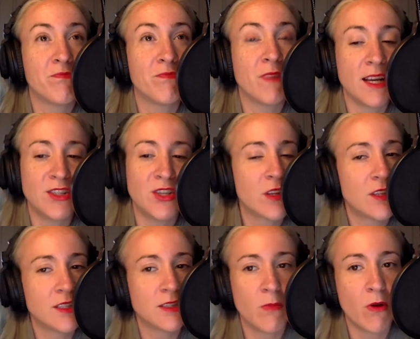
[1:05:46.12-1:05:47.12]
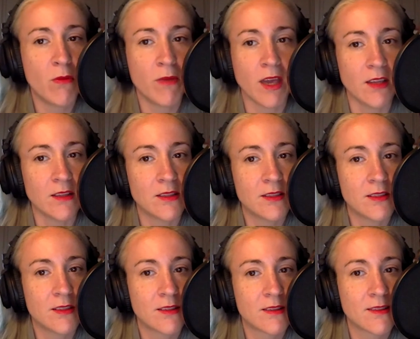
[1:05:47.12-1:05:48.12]
I took this moment
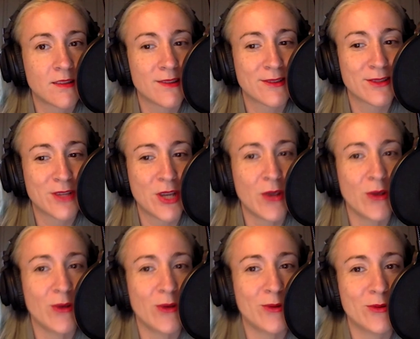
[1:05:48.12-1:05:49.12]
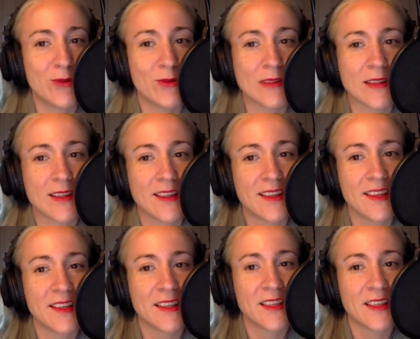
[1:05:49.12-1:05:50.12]
to
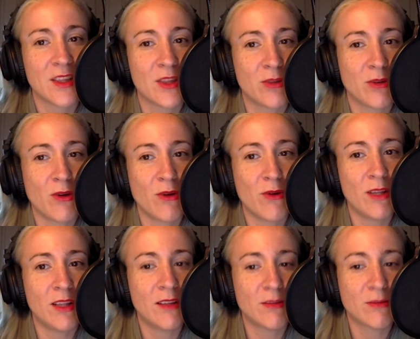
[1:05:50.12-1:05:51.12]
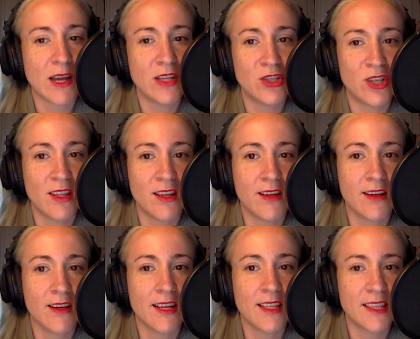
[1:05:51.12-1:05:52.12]
throw a little wrench in
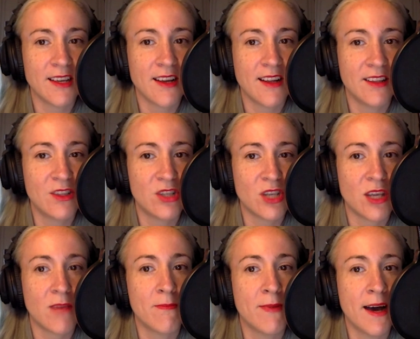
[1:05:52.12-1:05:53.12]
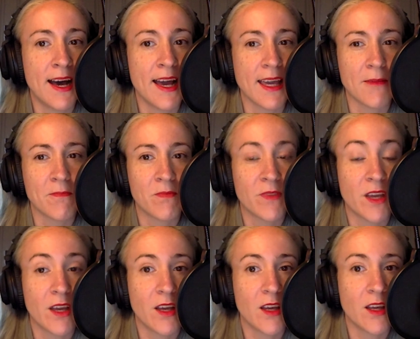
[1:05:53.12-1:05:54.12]
their ideology by
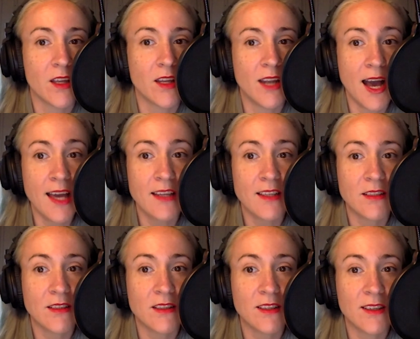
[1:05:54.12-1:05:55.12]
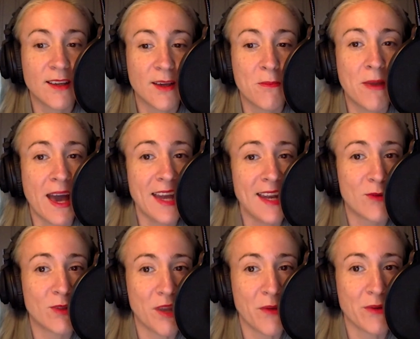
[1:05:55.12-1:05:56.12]
not combating
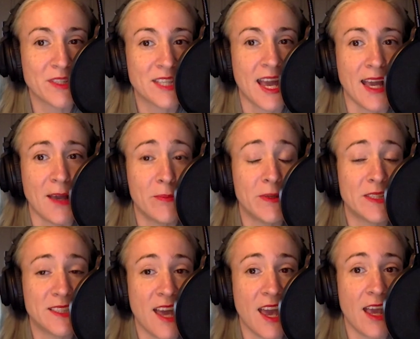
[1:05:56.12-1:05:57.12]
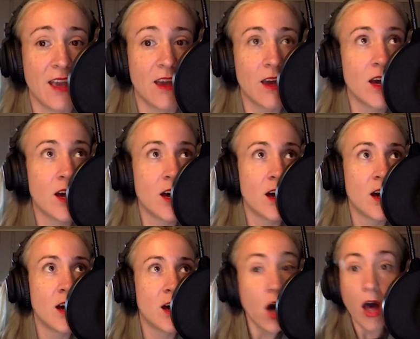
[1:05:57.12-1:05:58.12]
what they were saying, but saying,
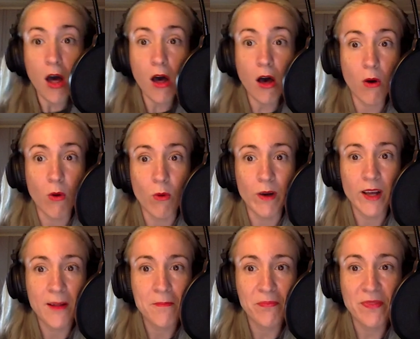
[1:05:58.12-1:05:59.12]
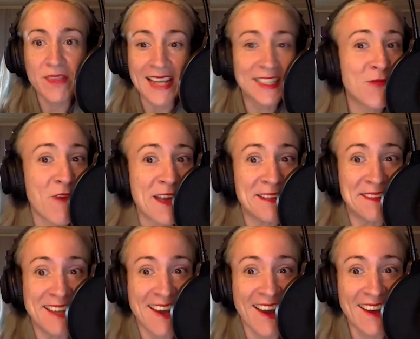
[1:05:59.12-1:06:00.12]
oh, that's
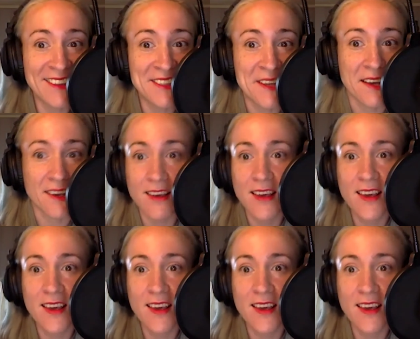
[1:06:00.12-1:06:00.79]
fantastic.